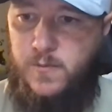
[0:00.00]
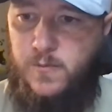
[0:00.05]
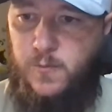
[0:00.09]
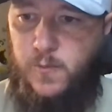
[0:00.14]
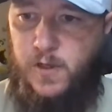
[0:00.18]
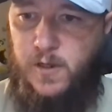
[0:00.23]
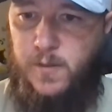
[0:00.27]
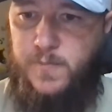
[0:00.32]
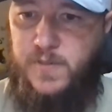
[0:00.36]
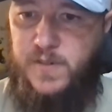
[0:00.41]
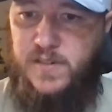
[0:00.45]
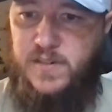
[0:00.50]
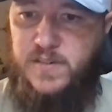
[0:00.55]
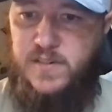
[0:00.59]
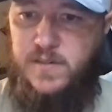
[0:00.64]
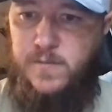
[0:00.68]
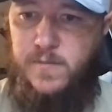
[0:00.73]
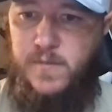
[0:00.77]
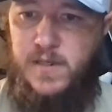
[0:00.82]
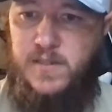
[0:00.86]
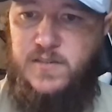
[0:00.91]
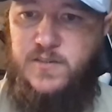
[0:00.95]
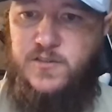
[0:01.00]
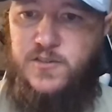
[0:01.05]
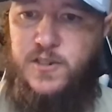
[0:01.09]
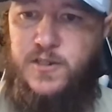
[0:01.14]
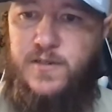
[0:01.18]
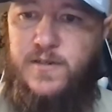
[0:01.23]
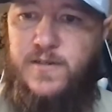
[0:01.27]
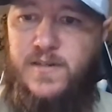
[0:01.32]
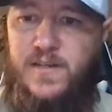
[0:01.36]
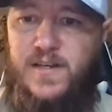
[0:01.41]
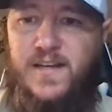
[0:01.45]
Wild pigs in
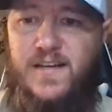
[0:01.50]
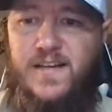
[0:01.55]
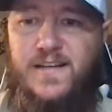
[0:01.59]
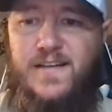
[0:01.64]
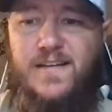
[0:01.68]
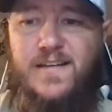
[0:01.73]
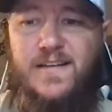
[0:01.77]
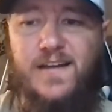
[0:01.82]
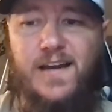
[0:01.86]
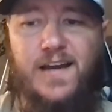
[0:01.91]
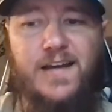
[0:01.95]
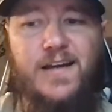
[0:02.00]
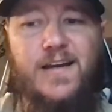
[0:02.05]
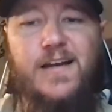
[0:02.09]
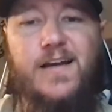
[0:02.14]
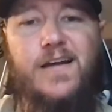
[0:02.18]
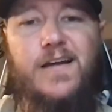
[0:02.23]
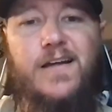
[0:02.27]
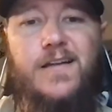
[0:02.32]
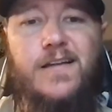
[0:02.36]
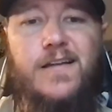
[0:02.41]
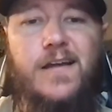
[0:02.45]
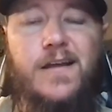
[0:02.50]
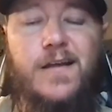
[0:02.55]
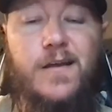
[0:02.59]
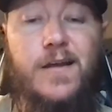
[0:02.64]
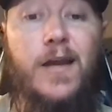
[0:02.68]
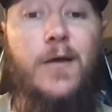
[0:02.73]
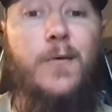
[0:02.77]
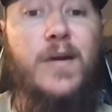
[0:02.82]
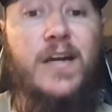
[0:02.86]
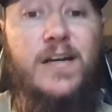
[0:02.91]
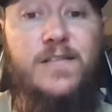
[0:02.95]
Massachusetts.
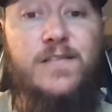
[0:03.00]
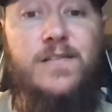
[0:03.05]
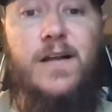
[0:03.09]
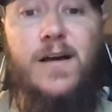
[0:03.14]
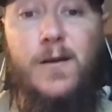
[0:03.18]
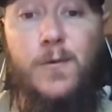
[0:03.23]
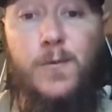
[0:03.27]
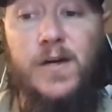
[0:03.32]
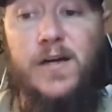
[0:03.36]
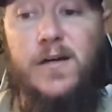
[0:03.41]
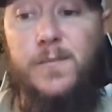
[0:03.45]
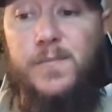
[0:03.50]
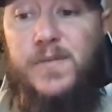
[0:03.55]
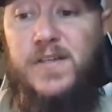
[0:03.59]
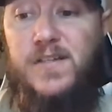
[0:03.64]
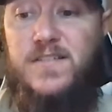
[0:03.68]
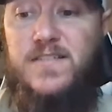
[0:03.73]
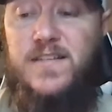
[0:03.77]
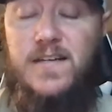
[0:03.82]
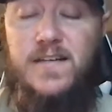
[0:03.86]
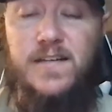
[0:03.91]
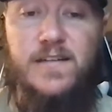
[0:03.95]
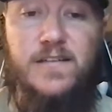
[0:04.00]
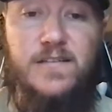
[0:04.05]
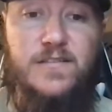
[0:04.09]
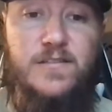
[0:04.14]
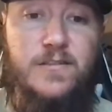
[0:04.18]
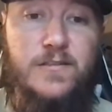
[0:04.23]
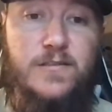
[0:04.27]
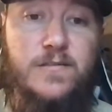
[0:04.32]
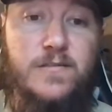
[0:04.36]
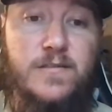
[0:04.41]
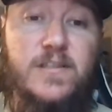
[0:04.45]
Yeah, we have a lot of wild pigs down here
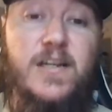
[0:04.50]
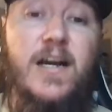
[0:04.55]
too.